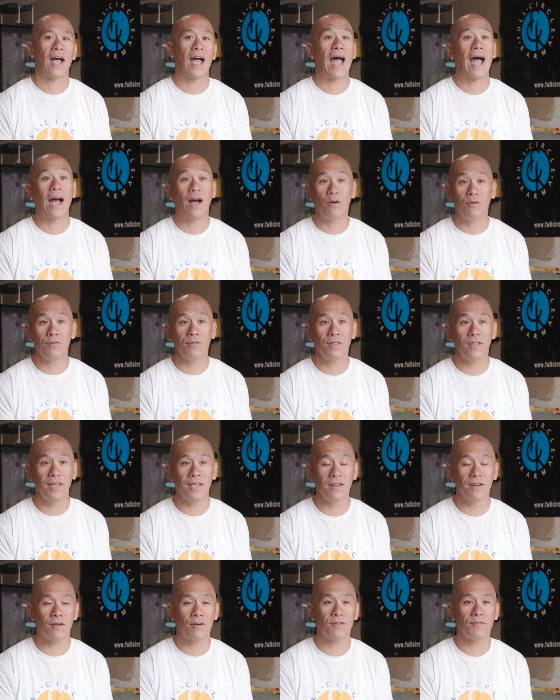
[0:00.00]
how
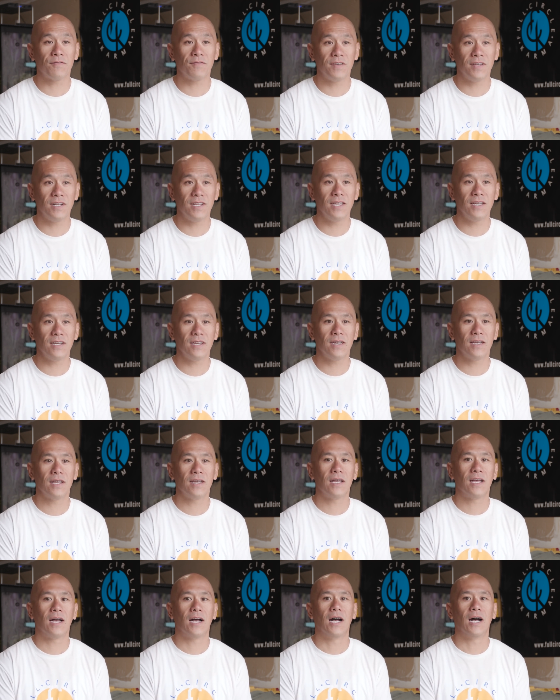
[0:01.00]
they are feeling,
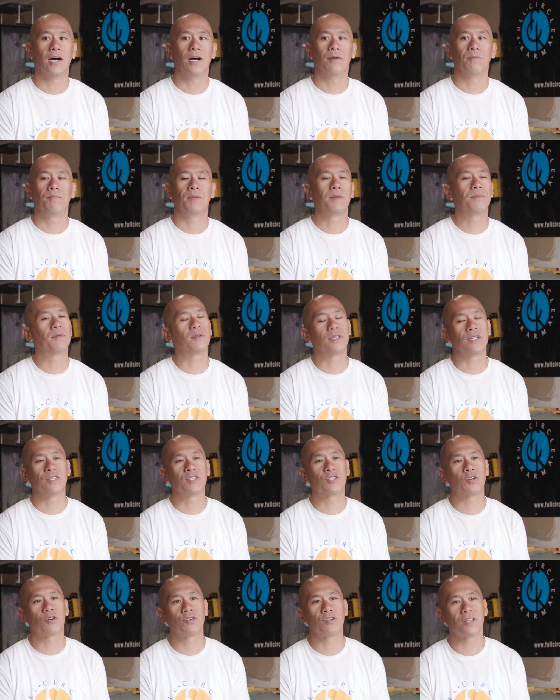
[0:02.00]
um, people
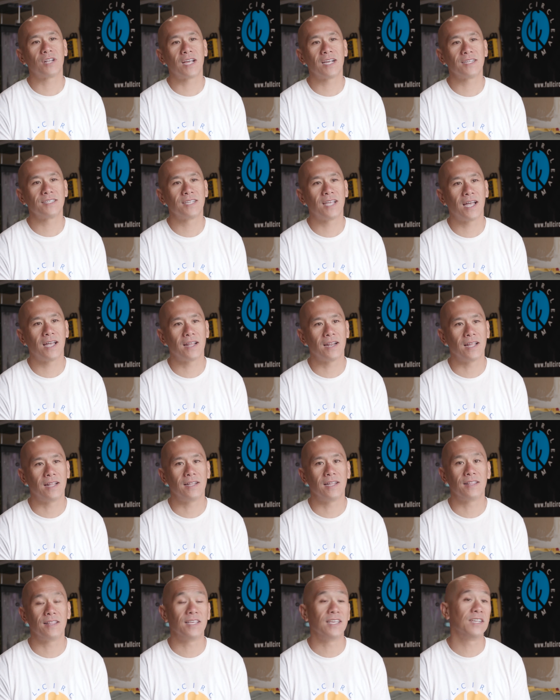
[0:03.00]
internalize that
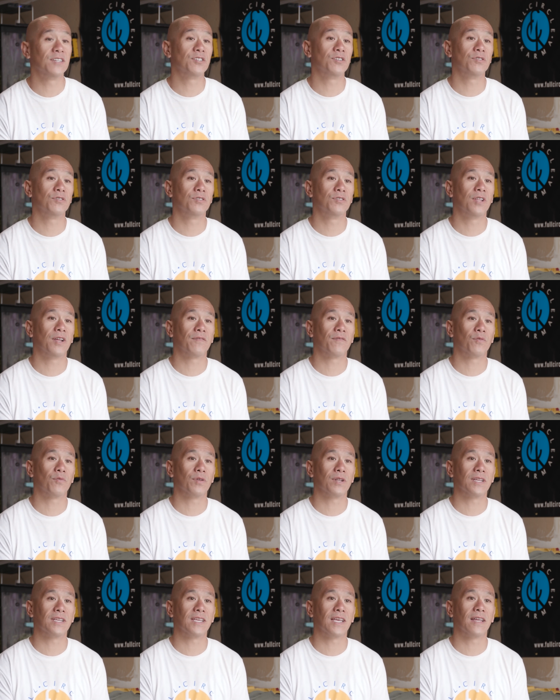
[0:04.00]
and then the issues never
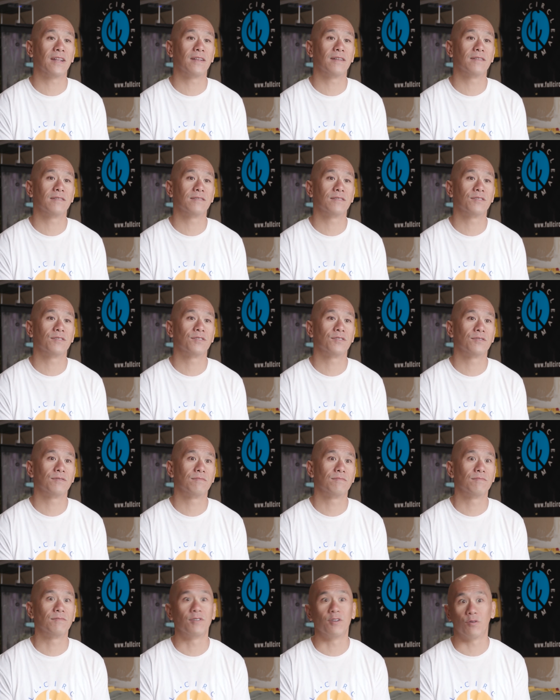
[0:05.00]
really get
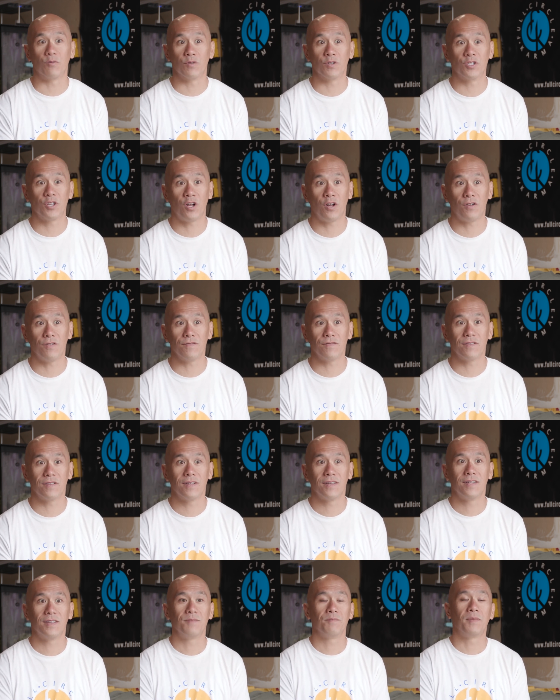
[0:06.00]
you know resolved.
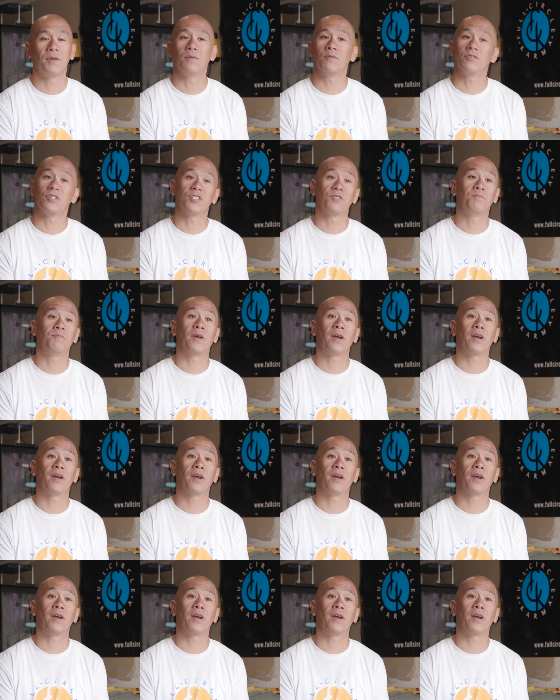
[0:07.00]
People just